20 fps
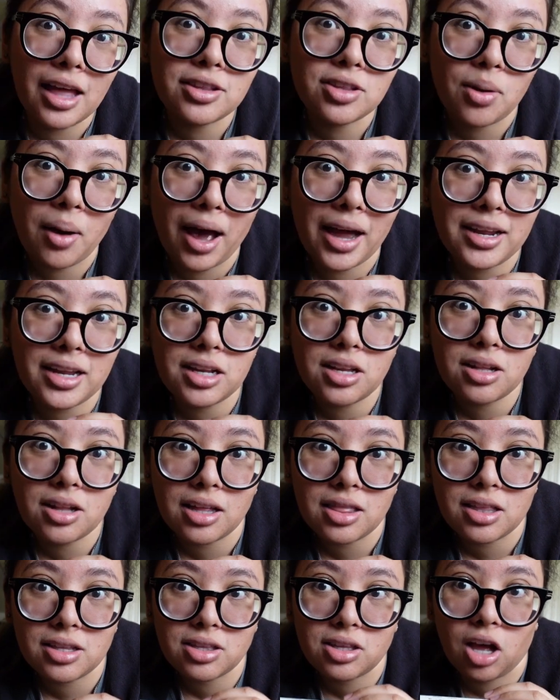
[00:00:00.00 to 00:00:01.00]
and so I need to
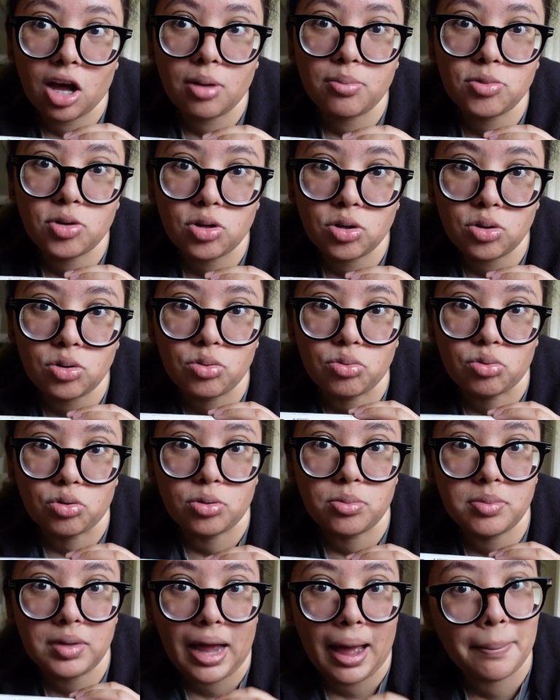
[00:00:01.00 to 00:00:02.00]
let this come to
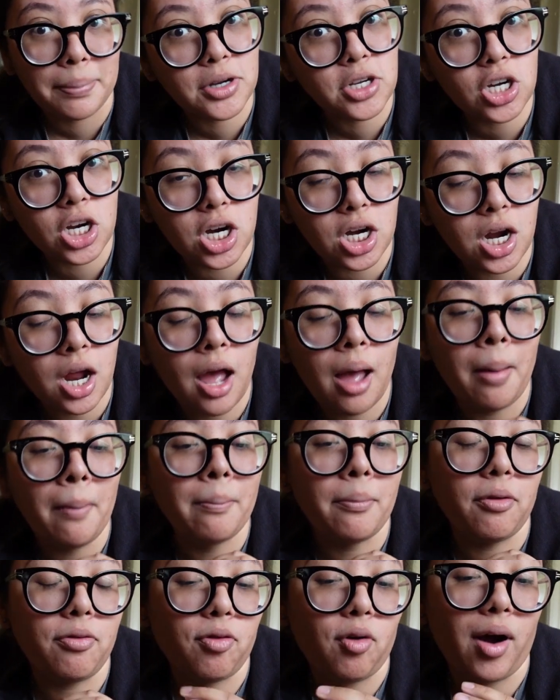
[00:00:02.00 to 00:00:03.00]
room temperature
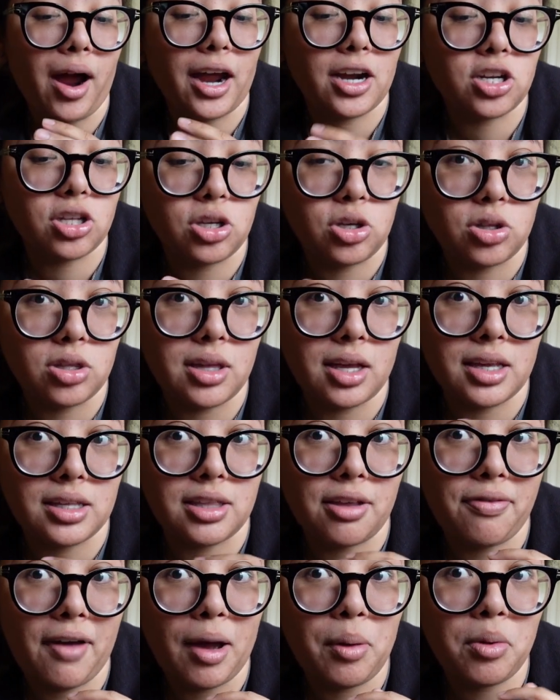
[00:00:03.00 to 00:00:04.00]
before I actually use it, because
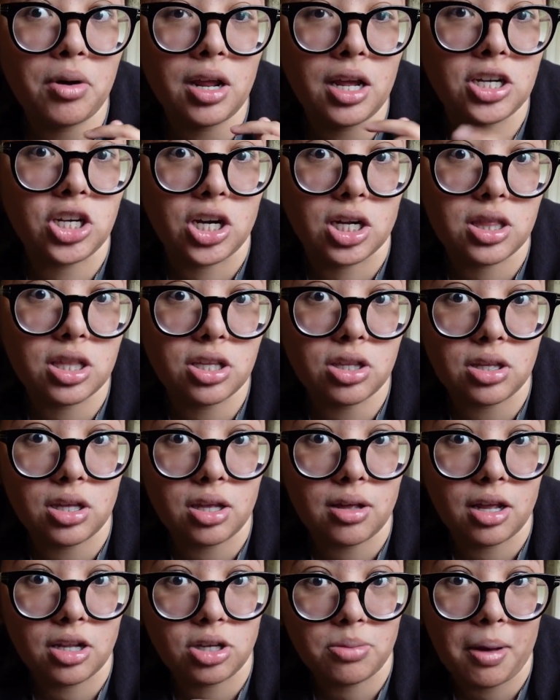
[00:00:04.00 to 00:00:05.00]
if I were to inject this
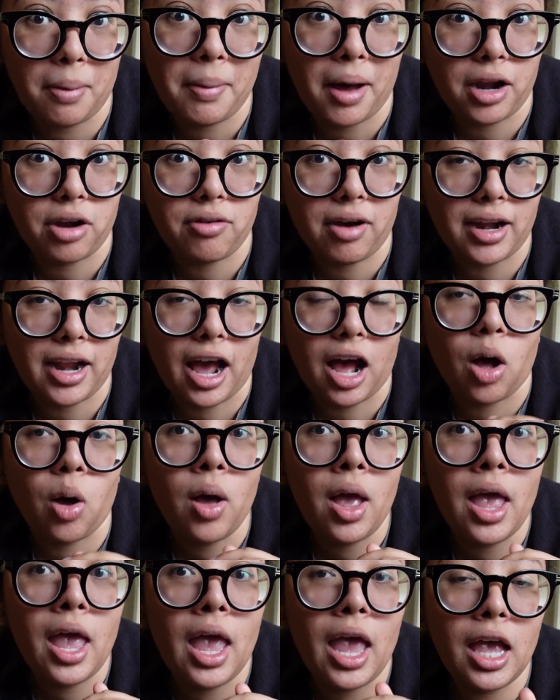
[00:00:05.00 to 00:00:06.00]
into my body right now,
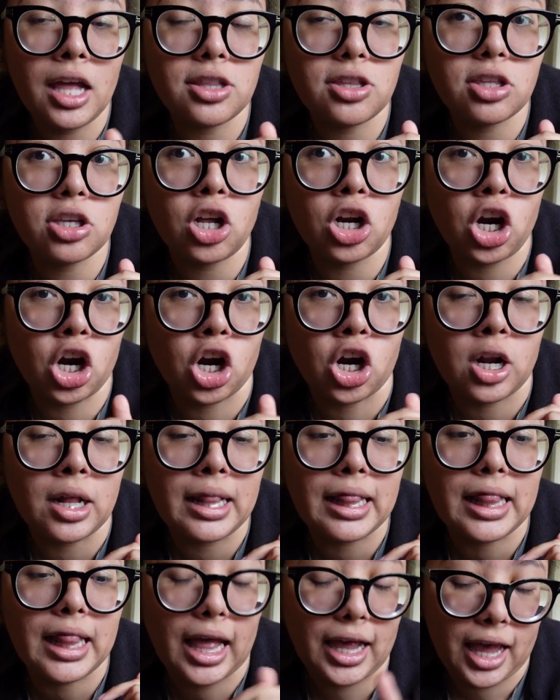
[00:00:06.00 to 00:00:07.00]
it's gonna hurt
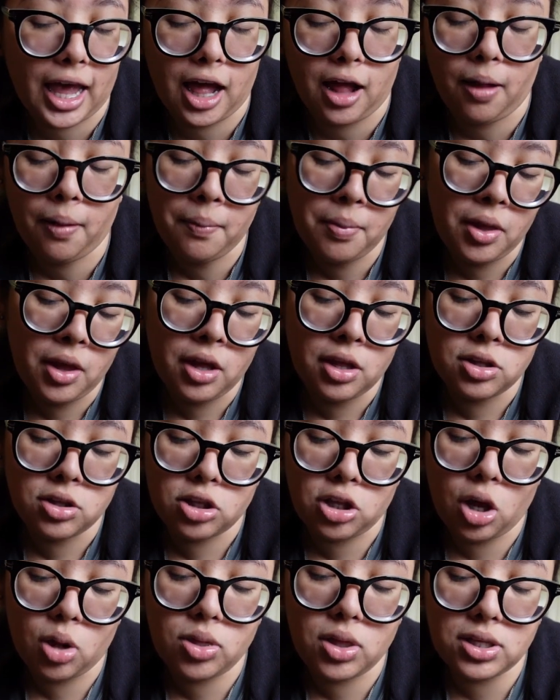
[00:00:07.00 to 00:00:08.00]
like hell.
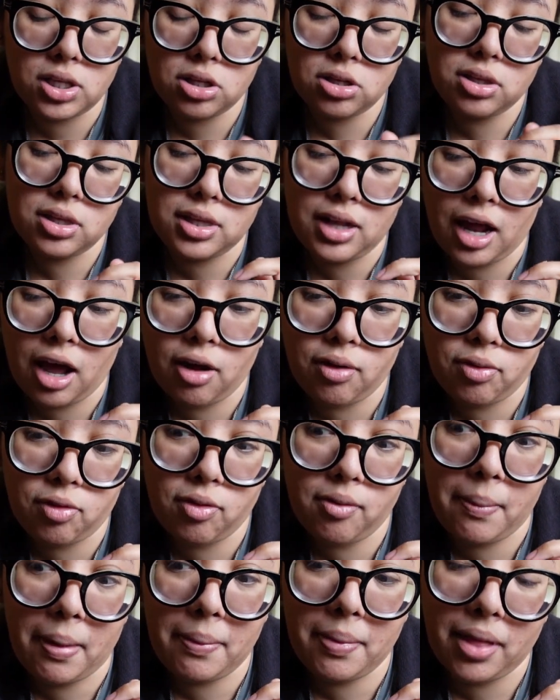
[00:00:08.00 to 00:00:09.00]
So this will sit out
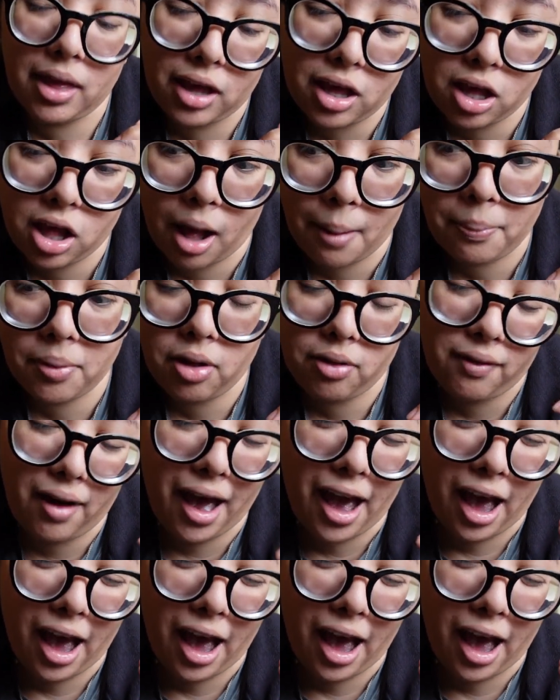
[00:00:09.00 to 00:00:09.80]
for maybe like a couple of